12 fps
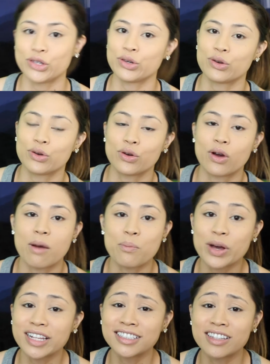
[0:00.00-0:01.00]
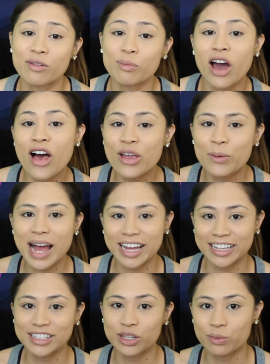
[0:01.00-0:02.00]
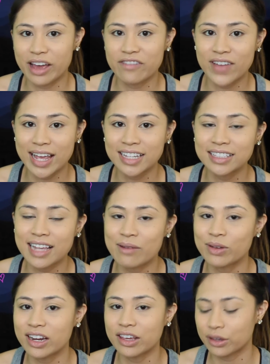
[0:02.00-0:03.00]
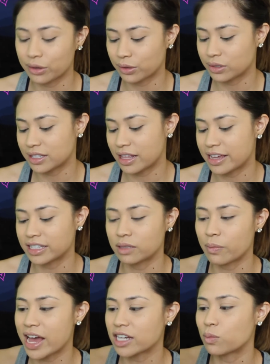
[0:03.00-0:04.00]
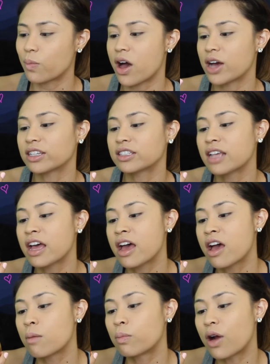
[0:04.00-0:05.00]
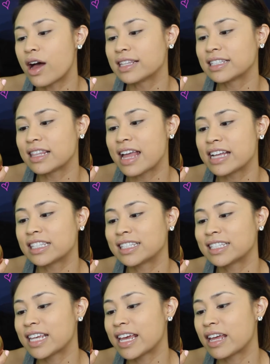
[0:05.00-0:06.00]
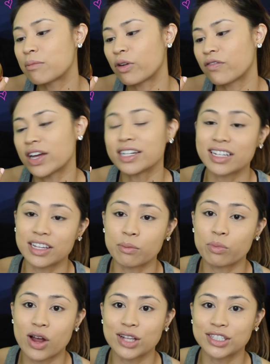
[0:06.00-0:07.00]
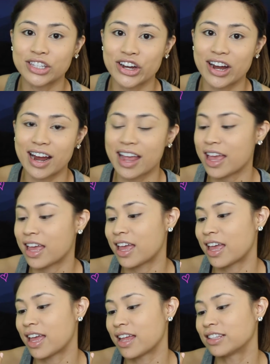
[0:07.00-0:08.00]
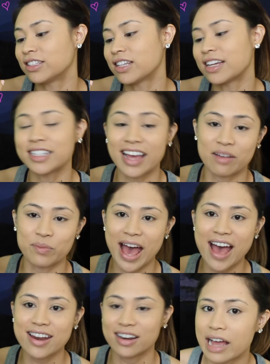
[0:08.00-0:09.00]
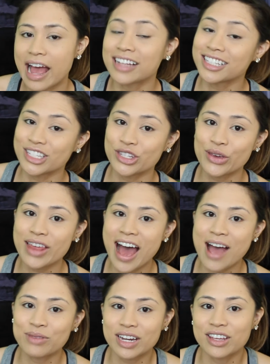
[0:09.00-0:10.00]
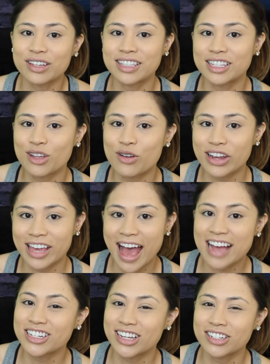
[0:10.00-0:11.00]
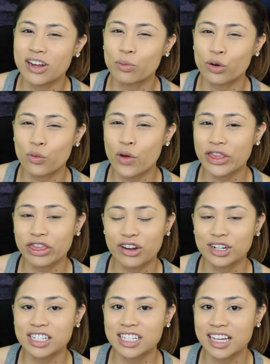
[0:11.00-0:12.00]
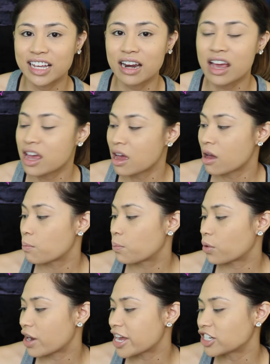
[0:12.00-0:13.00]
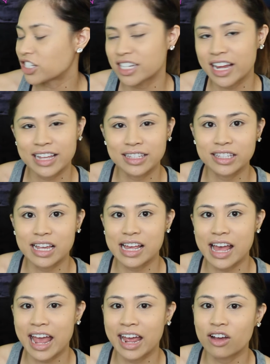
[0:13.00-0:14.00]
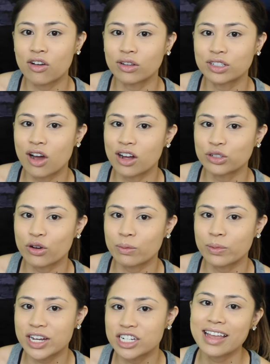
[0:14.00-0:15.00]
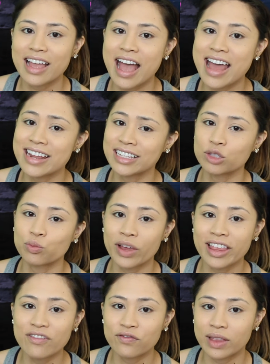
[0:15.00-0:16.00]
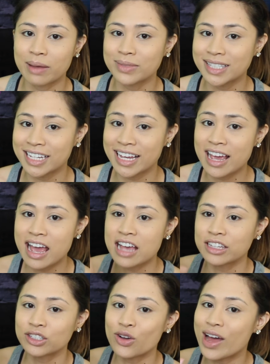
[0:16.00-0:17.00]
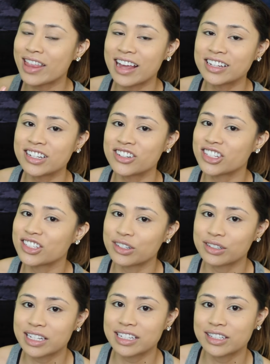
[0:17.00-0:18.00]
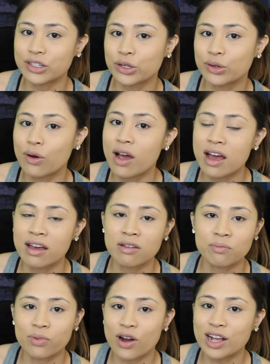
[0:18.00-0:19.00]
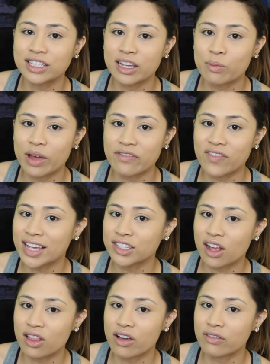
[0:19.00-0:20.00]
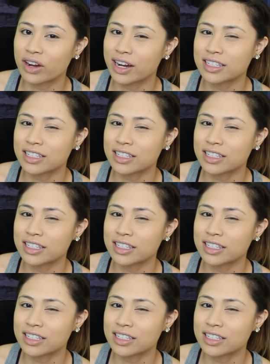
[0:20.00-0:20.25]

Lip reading: To put some color back into my face, I'm going to use the Smashbox Bronze Light Skin Perfecting Bronzer in Suntan Matte. And to do that, I'm going to use the Sonia Kashuk No. 113 brush. It's an angled contour brush, and it's really flimsy, so I like to just use it to bronze up my face all over.